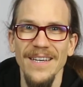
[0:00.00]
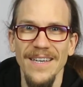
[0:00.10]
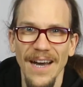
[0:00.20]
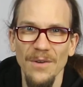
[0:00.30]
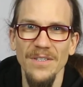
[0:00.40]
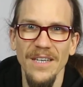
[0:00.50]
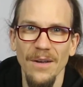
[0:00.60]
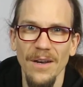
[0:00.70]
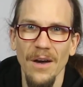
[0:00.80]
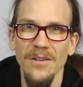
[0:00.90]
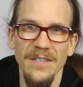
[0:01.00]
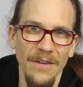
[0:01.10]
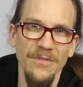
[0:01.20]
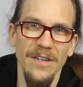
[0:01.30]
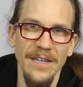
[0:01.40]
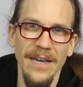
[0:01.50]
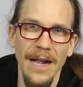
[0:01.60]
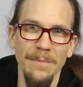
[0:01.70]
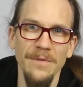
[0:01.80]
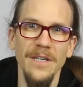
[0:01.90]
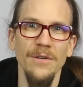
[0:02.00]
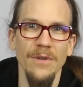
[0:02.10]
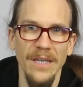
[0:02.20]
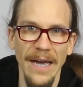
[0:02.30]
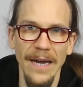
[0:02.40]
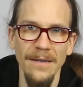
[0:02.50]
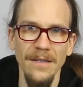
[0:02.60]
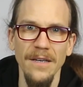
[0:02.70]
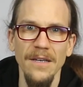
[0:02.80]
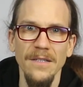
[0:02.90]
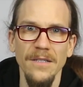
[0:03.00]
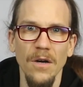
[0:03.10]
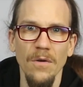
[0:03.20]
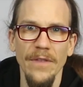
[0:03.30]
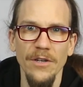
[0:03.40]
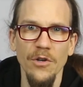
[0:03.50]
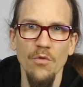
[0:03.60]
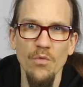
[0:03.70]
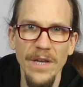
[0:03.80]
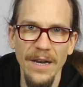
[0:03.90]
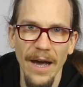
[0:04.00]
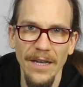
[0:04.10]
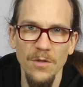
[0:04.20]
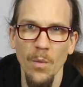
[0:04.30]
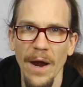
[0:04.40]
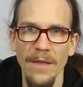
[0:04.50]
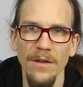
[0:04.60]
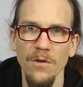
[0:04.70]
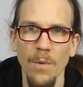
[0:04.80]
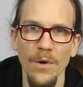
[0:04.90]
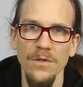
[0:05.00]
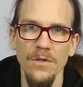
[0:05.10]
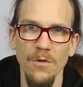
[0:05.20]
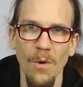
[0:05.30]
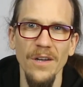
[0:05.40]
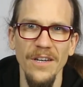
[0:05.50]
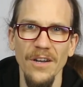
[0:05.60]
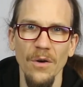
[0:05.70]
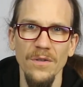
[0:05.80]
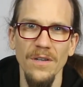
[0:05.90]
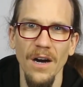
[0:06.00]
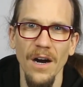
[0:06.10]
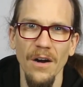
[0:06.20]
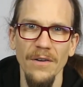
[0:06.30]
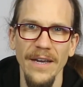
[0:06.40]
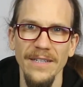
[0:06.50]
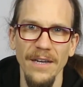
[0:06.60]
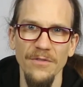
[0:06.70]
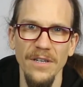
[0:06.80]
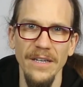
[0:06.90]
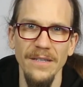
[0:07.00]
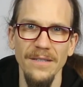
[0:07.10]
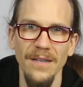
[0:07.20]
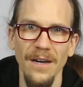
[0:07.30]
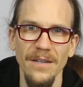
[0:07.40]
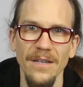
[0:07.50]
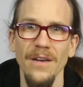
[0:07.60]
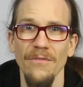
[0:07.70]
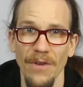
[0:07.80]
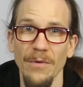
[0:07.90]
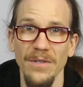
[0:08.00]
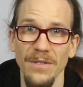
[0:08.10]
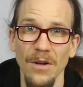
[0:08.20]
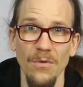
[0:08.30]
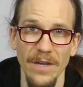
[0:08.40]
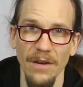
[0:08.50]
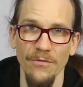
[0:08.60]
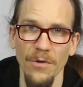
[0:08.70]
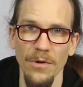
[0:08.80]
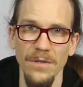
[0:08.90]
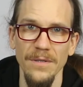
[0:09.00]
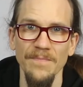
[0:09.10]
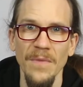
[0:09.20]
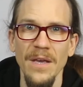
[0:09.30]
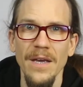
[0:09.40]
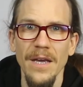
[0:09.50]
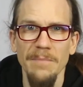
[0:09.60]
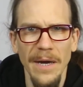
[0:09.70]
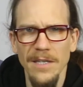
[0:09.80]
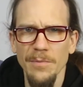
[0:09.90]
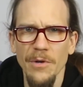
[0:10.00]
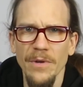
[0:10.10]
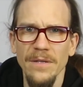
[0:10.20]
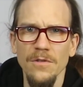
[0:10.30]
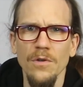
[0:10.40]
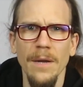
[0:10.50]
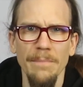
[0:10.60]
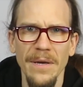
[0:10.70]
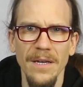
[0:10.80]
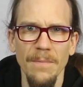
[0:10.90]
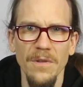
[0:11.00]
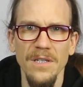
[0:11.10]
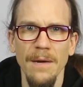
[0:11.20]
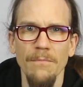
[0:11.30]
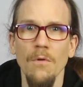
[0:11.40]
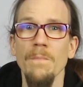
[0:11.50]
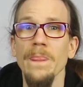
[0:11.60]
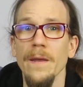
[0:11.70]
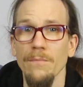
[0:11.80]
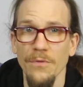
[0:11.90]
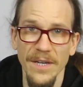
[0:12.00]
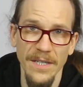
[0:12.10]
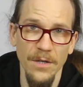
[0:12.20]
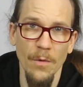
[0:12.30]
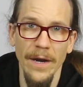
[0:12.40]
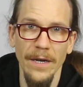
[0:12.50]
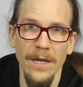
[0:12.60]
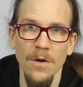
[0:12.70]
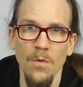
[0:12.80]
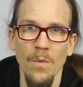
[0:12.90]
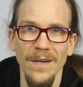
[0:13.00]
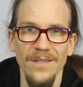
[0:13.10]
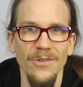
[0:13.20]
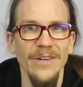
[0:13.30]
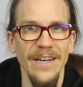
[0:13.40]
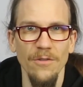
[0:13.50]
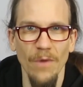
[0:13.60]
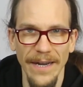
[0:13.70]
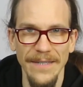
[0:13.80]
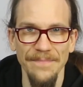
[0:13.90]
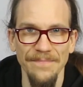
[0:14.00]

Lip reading: Counting out loud definitely helps here again, so that you realize where the quarter notes are and definitely start very slowly at first. In my experience, you can pick up the tempo pretty quickly once you get it right.